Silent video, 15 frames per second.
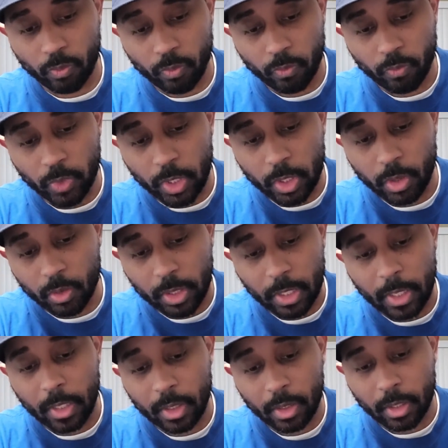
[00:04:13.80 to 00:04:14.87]
video
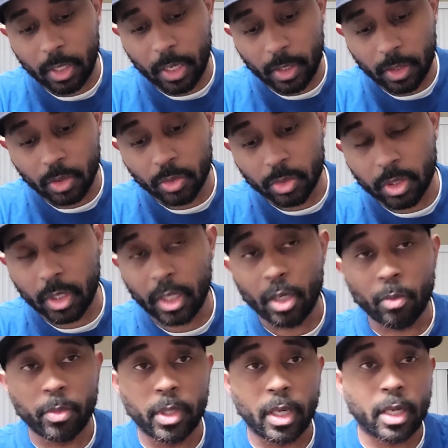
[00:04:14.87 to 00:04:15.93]
that I used to
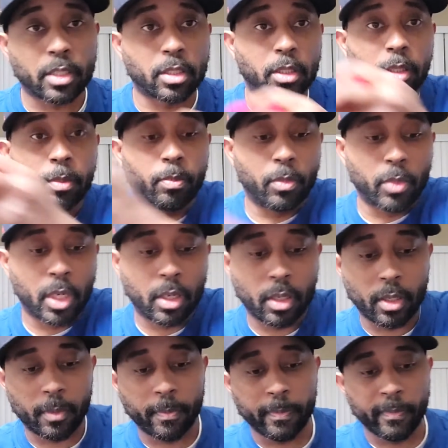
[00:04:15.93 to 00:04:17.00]
help me actually
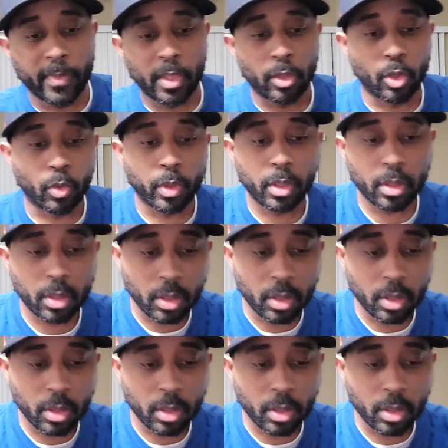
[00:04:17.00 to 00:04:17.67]
do it.